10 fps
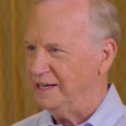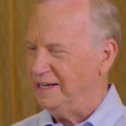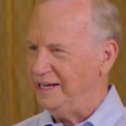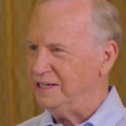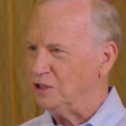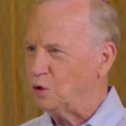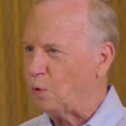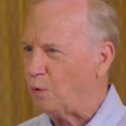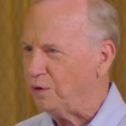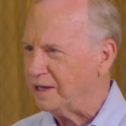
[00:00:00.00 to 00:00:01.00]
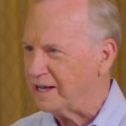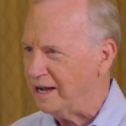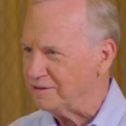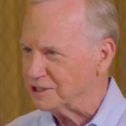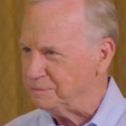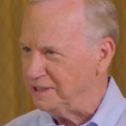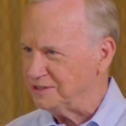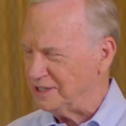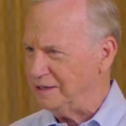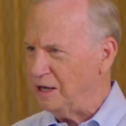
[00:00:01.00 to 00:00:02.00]
He could call that congressman and
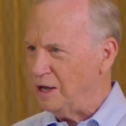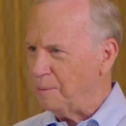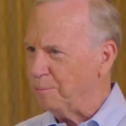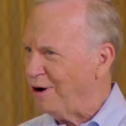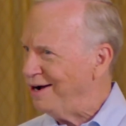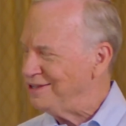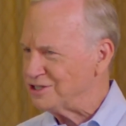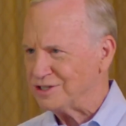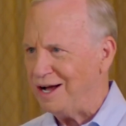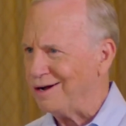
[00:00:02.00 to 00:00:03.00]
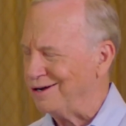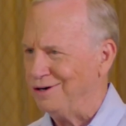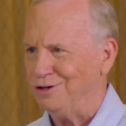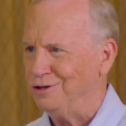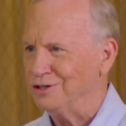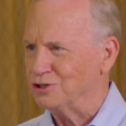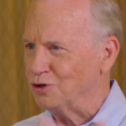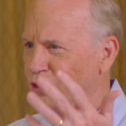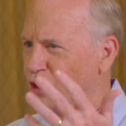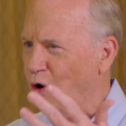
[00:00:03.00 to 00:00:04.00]
said, buy the stock, our earnings are
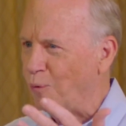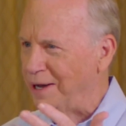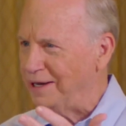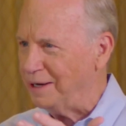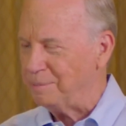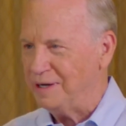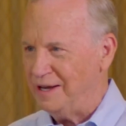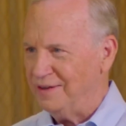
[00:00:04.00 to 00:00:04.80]
going to go way up.